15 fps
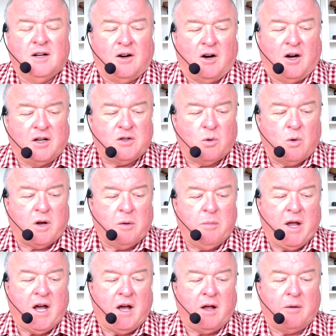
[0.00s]
I talk
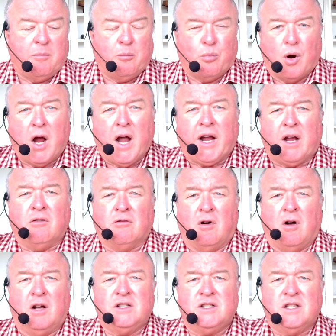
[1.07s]
about bragging
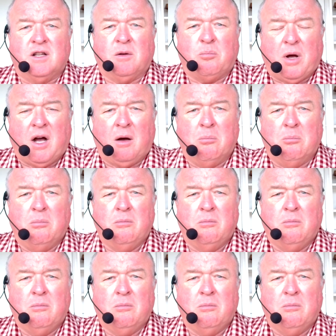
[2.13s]
rights in the pub.